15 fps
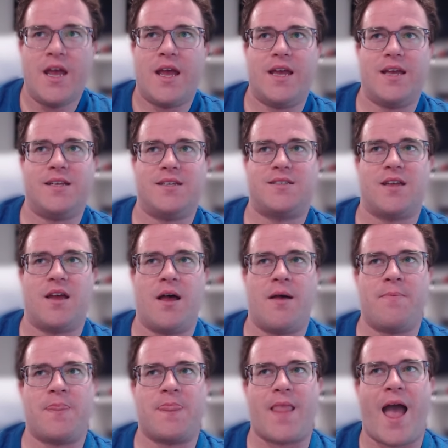is
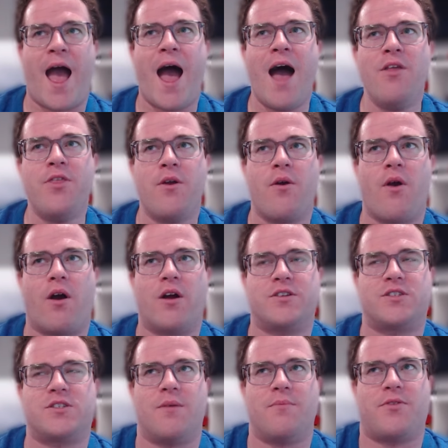how there are
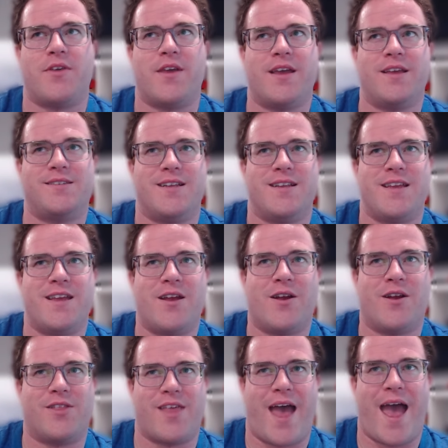some things in
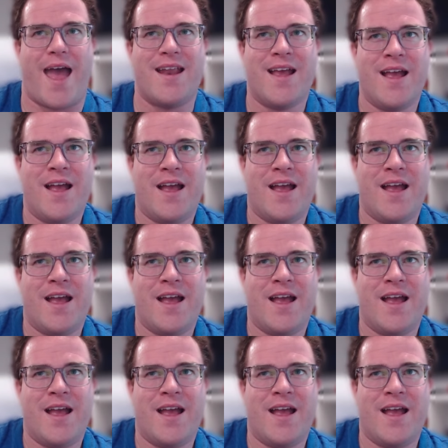here that